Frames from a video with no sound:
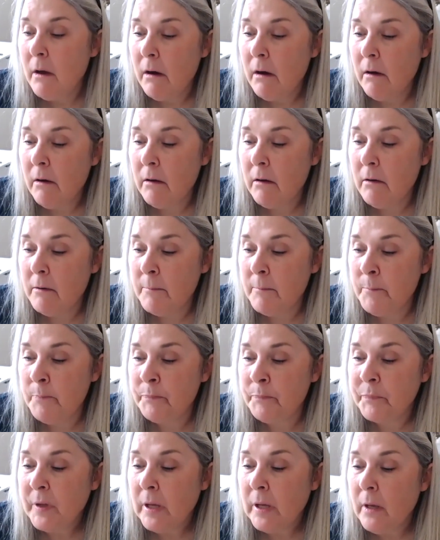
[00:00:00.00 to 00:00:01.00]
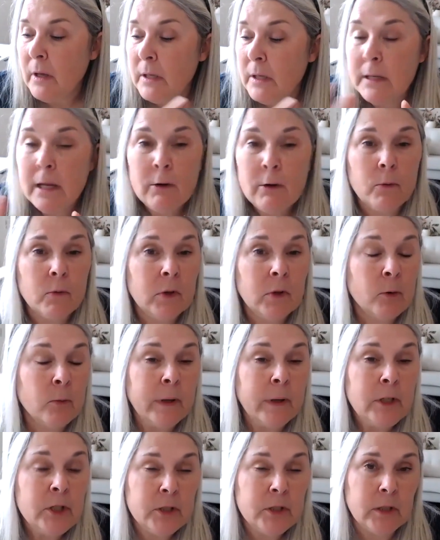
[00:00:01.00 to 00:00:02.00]
Now,
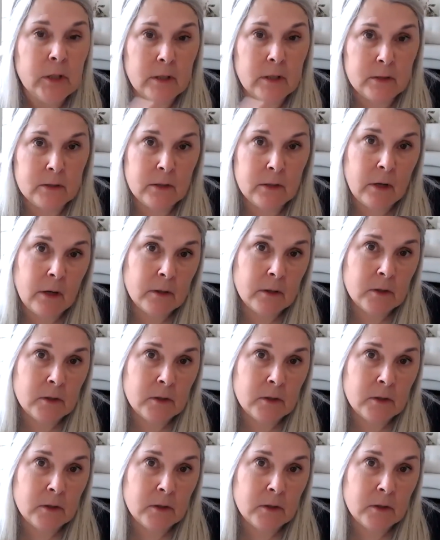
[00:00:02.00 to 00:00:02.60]
Laurentian is a